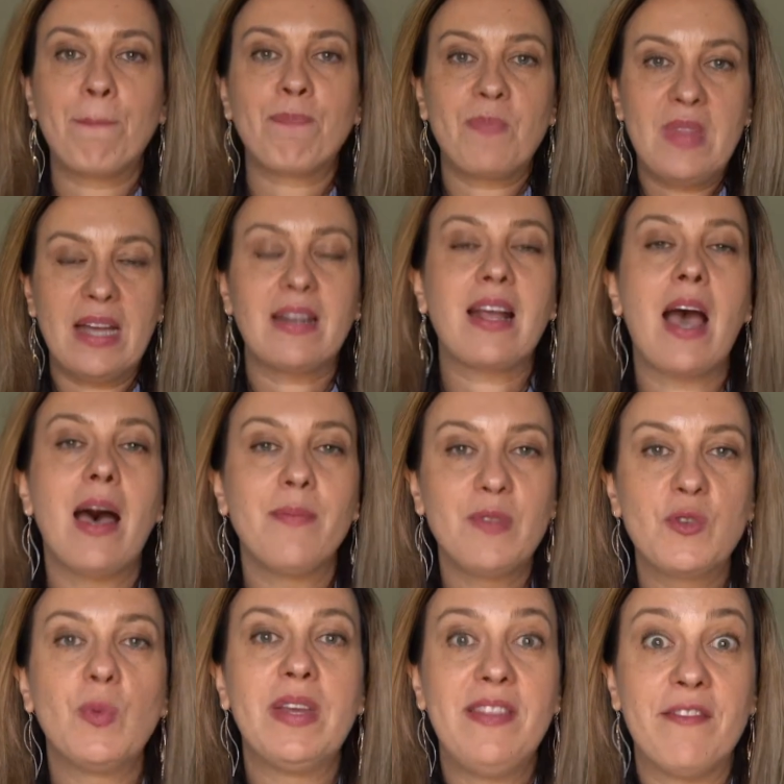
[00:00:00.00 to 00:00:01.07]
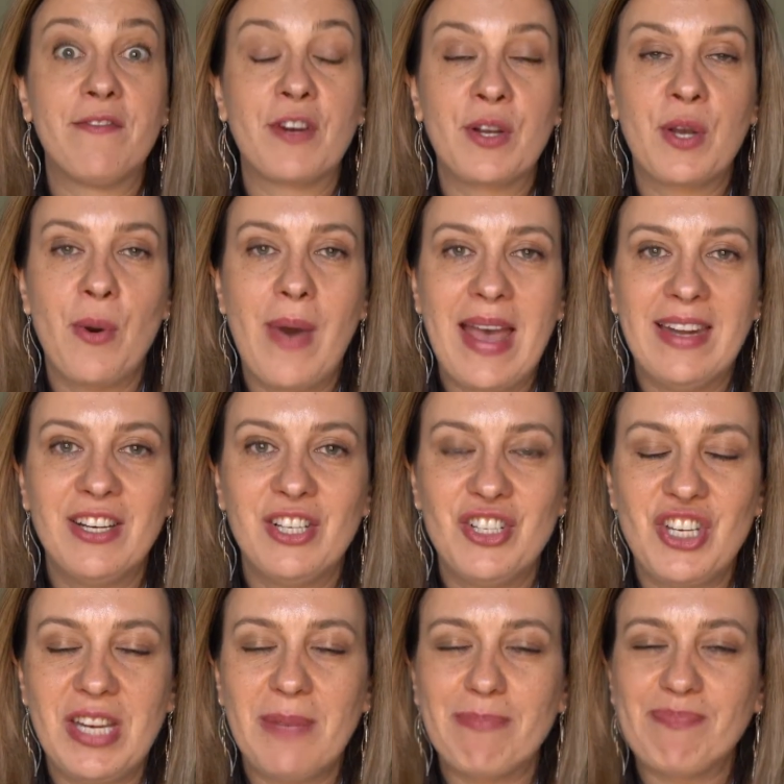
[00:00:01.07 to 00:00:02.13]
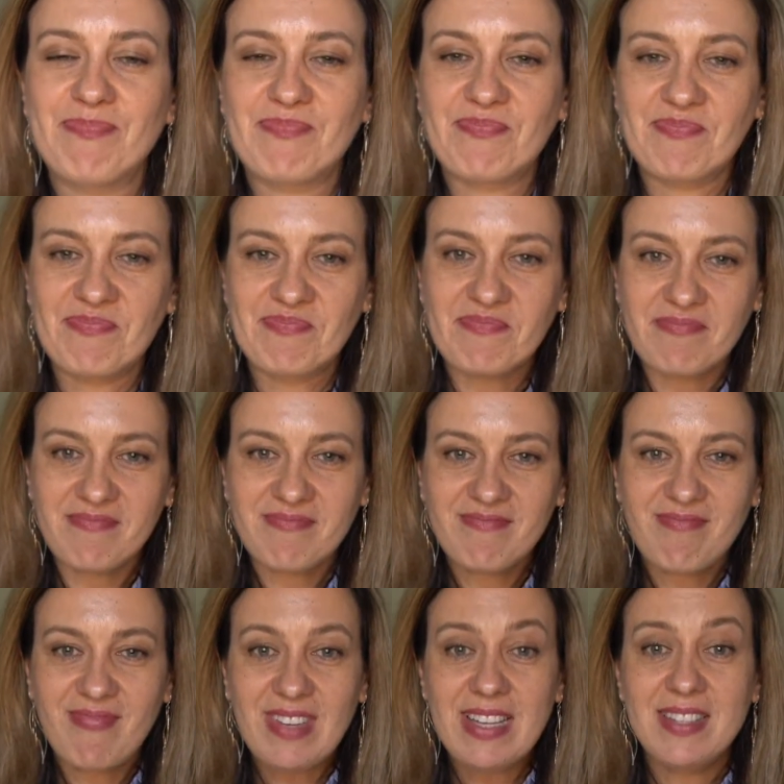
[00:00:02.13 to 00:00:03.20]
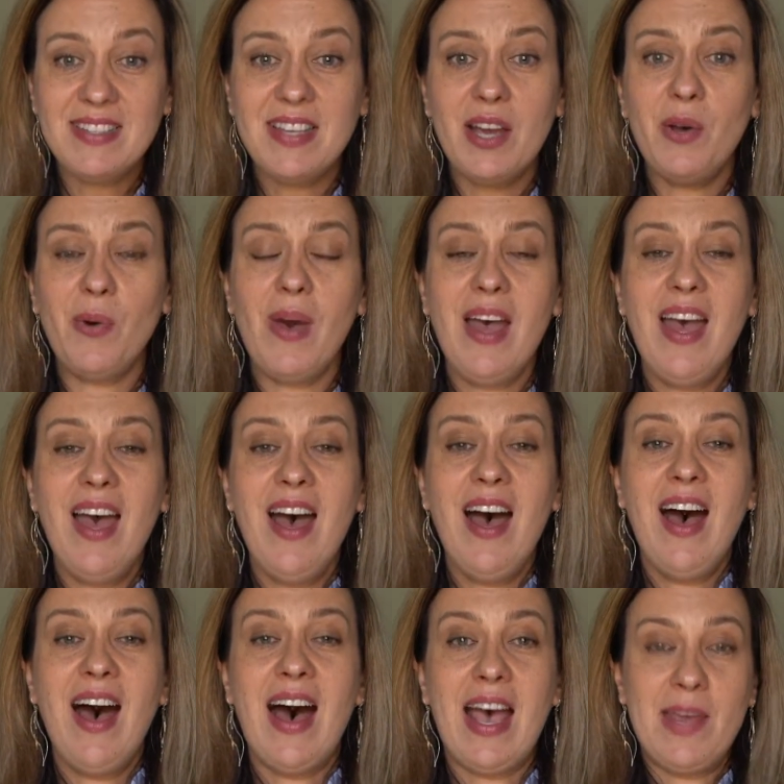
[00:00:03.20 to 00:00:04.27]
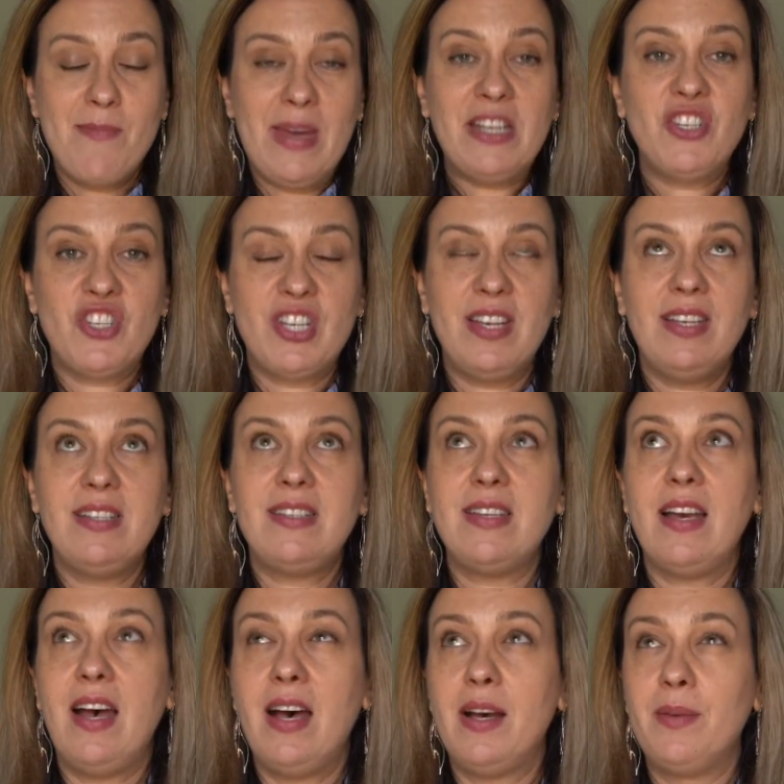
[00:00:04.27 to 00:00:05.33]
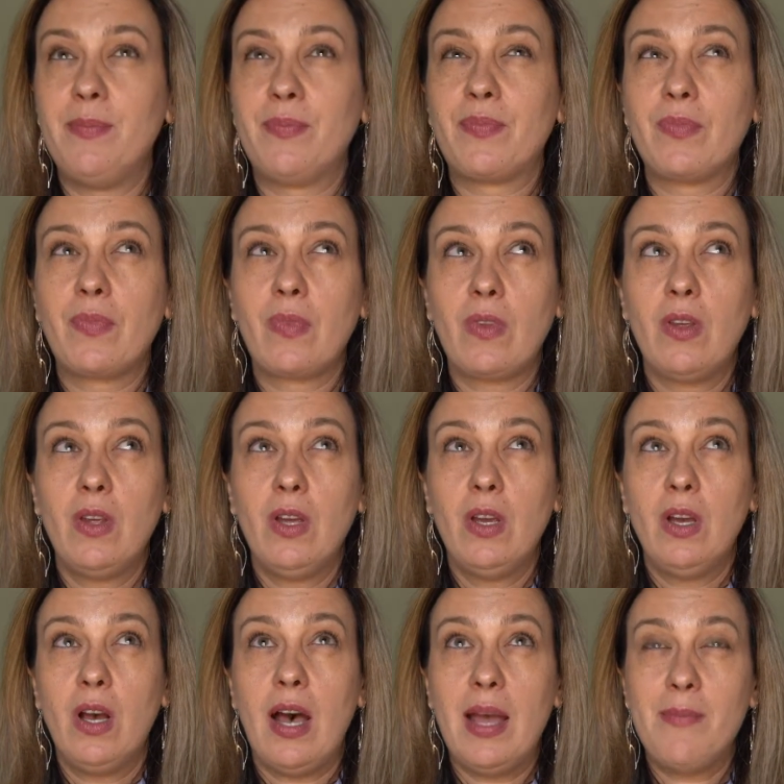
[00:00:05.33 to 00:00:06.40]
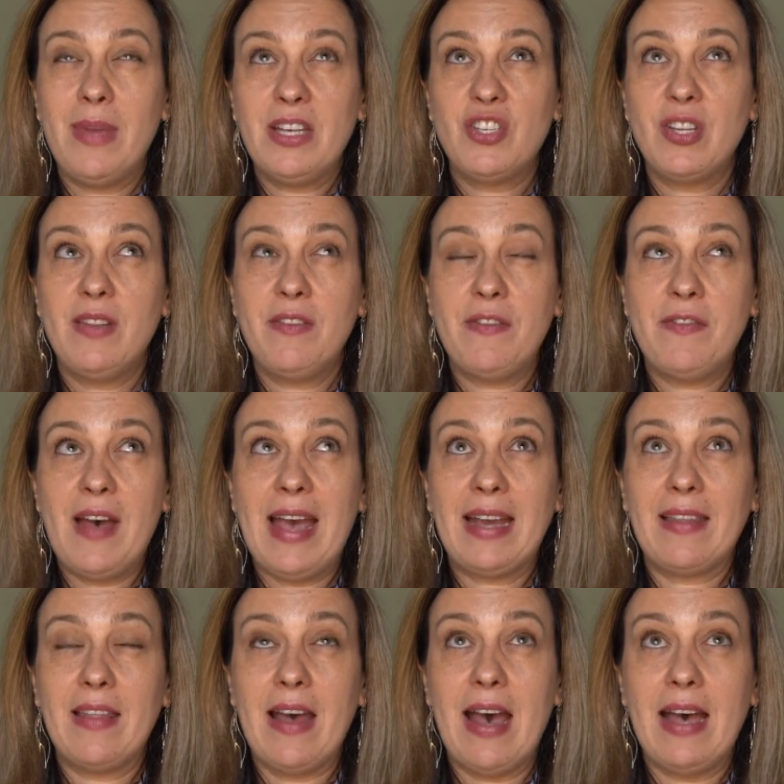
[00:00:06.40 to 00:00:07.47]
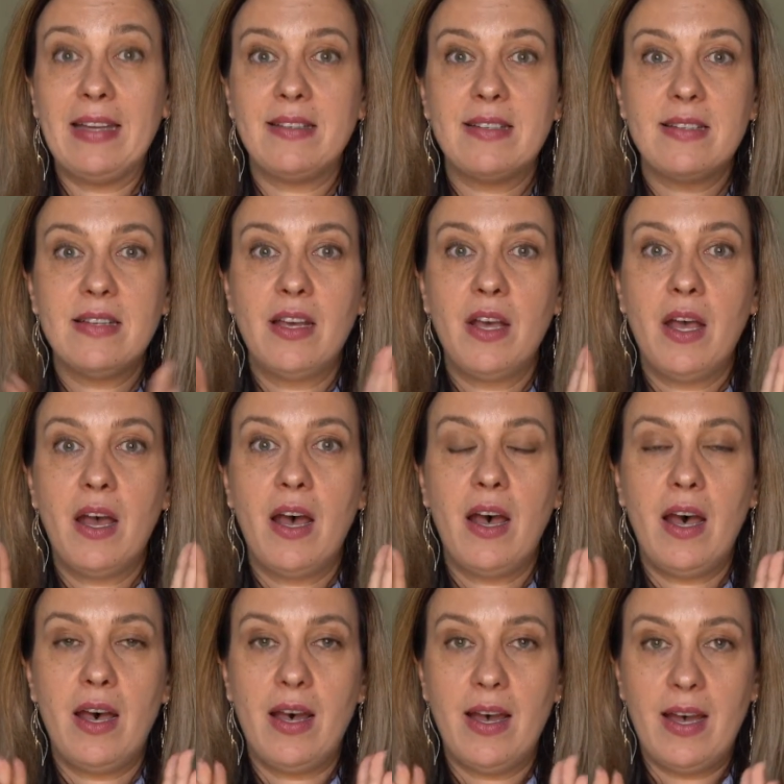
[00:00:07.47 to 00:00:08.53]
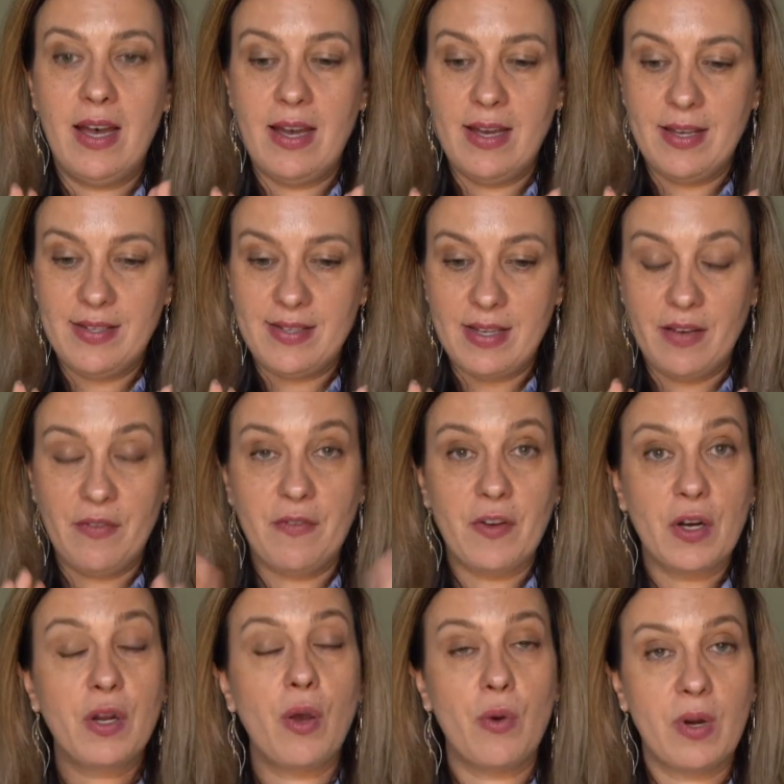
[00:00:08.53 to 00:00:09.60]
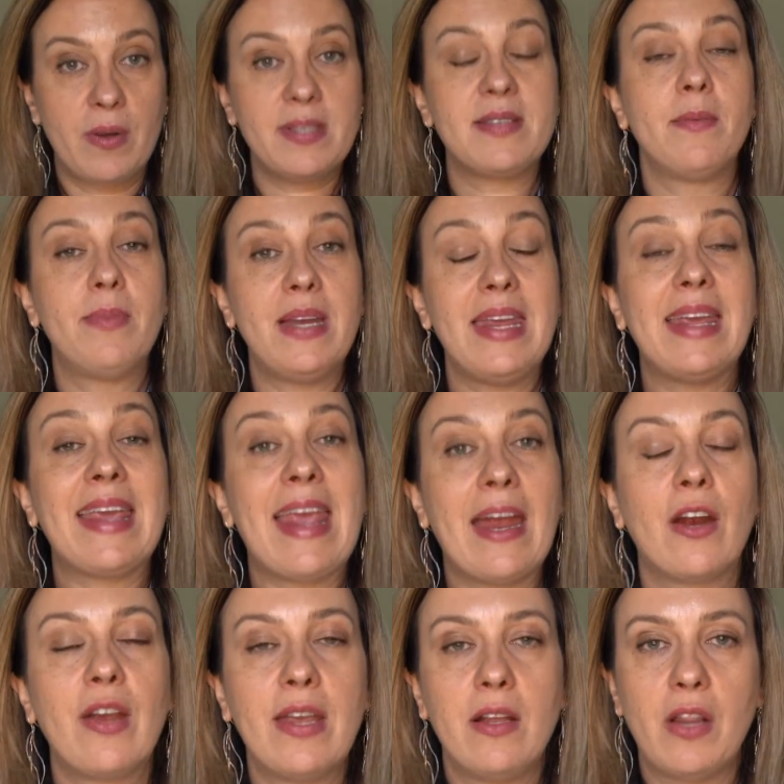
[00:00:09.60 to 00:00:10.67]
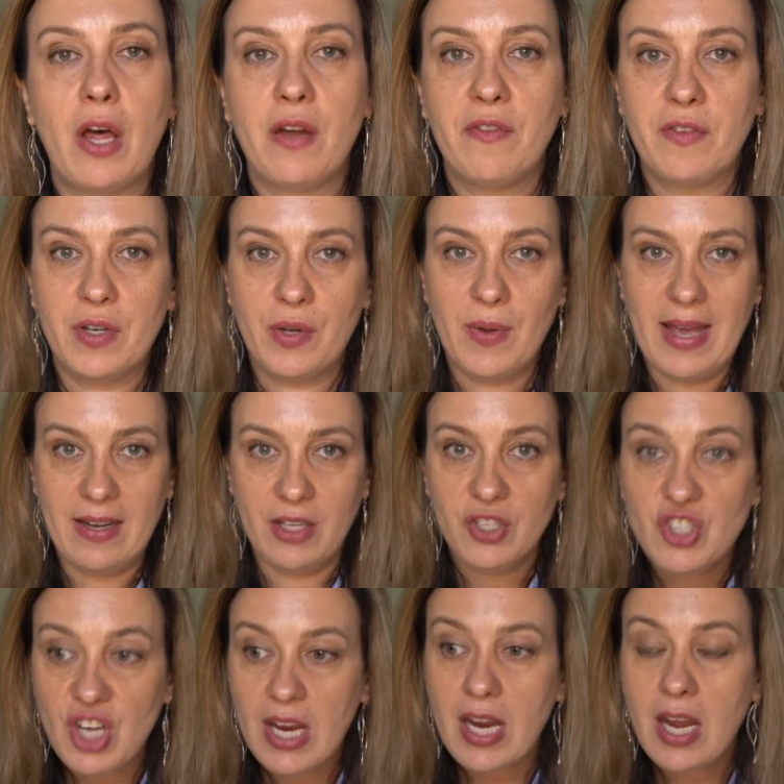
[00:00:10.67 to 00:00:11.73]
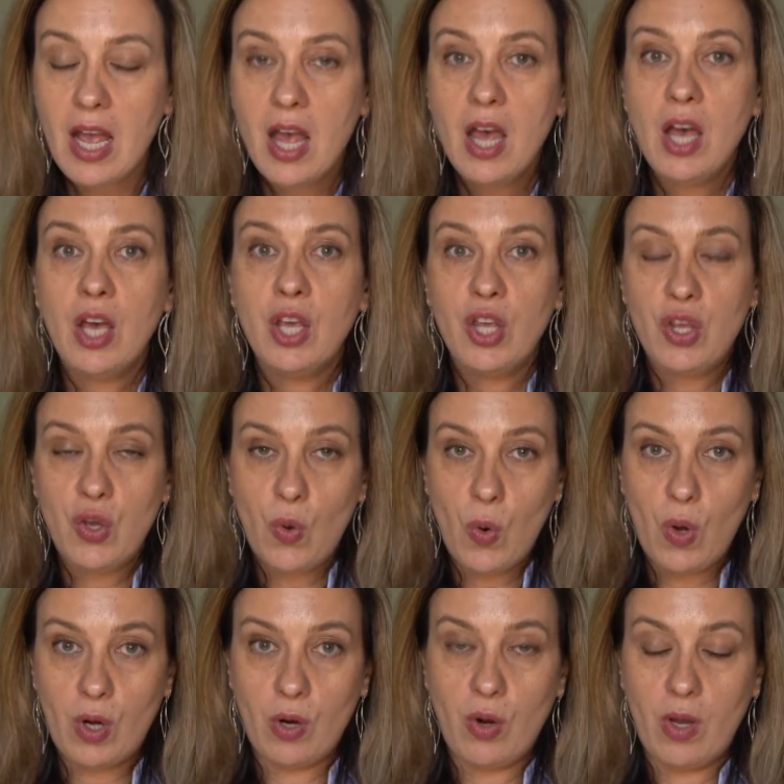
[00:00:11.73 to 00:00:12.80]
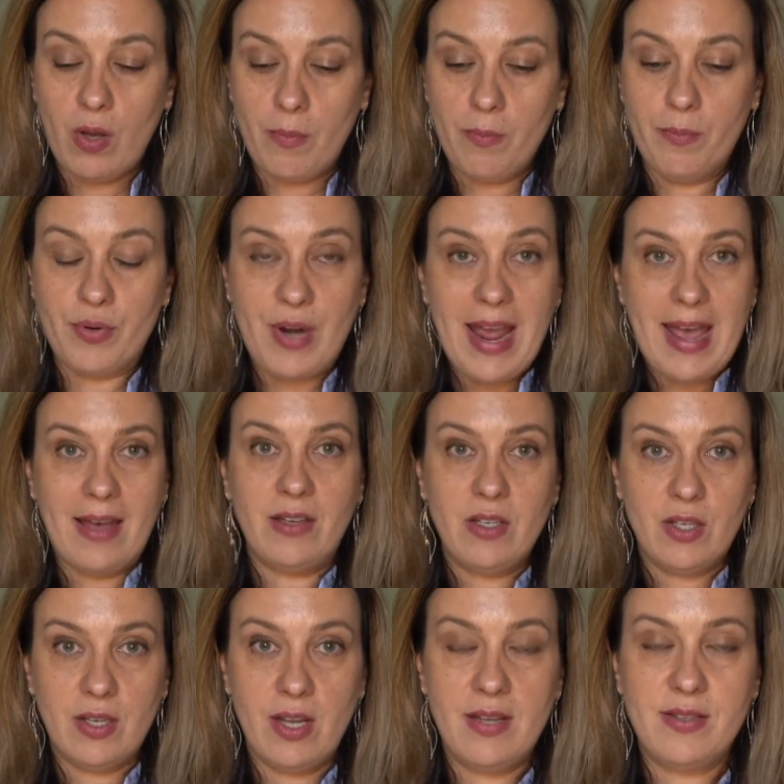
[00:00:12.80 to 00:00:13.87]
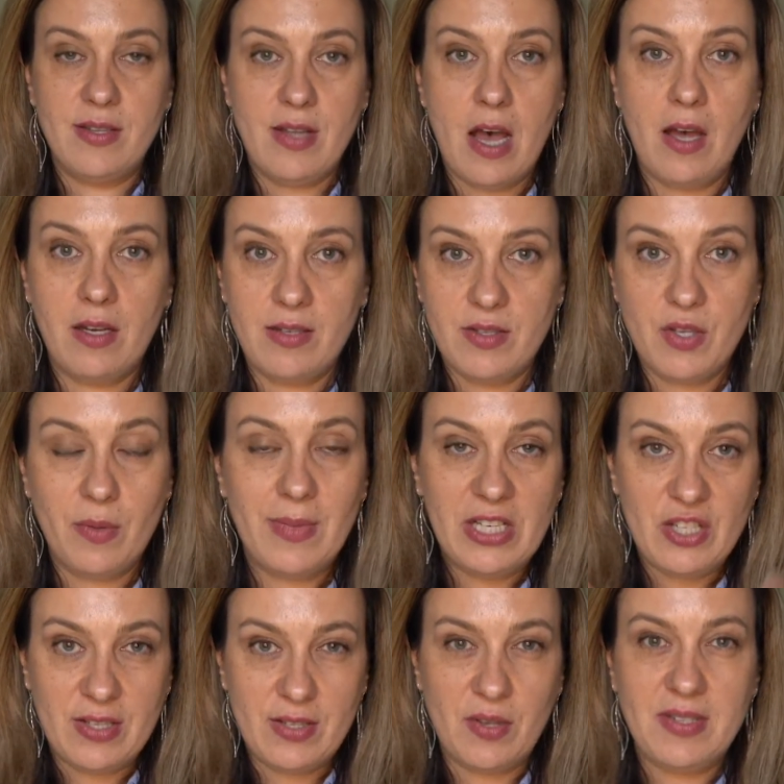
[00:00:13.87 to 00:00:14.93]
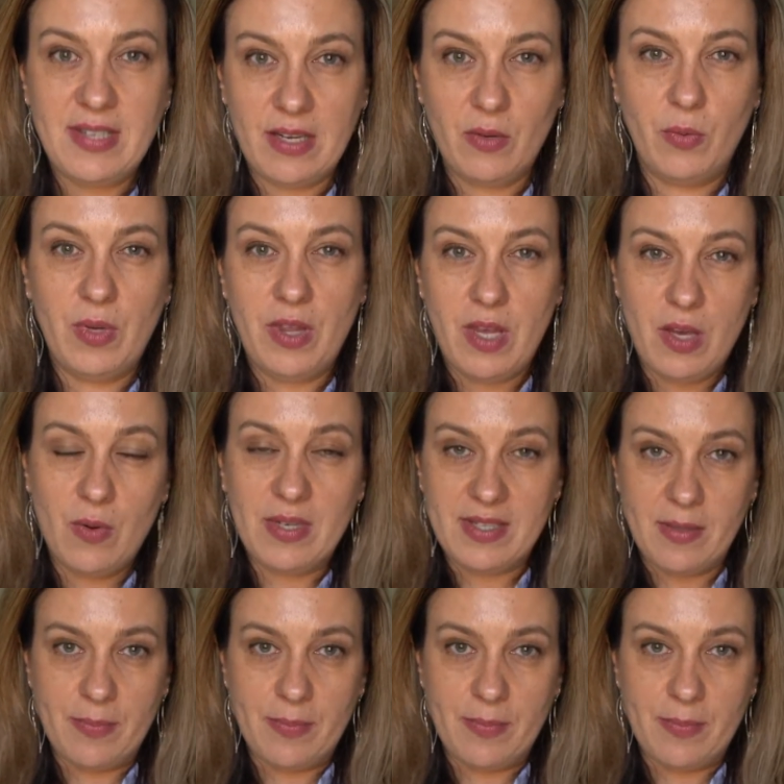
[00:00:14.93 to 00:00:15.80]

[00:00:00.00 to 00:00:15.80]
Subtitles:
that comes with the Virgo energy. So I mentioned the fact that as a Virgo or somebody carrying a lot of Virgo energy, your brand is not so much associated with you as the